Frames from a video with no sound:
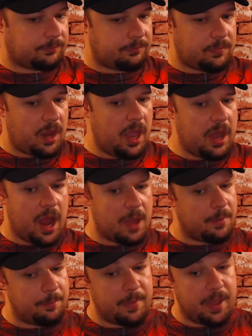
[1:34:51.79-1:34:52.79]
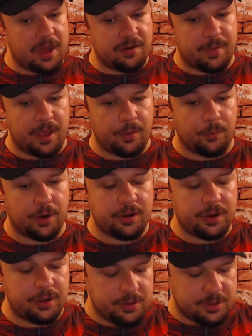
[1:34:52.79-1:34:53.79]
and I'm a man of my
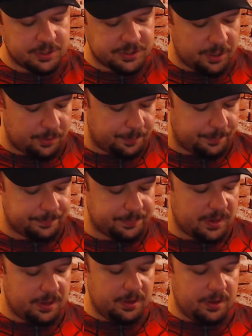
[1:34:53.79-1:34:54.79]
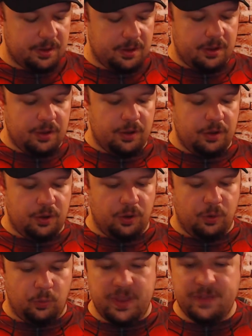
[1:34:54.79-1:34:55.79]
word. So,
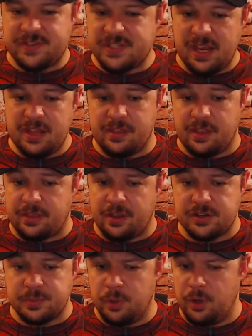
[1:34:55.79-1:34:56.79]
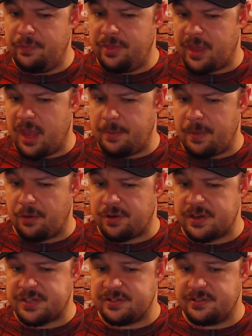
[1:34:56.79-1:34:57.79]
we've seen that there's a movie that came out
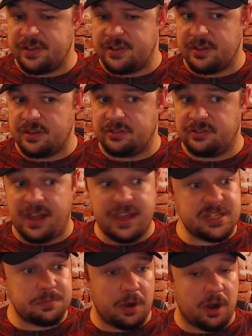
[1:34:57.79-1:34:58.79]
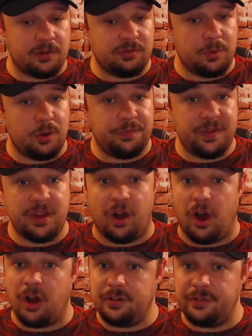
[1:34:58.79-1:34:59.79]
recently. The last Marvel movie in
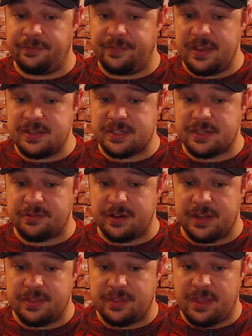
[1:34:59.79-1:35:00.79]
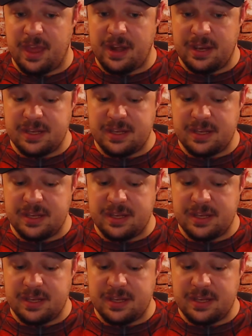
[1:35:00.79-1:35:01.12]
all of Phase three, and that is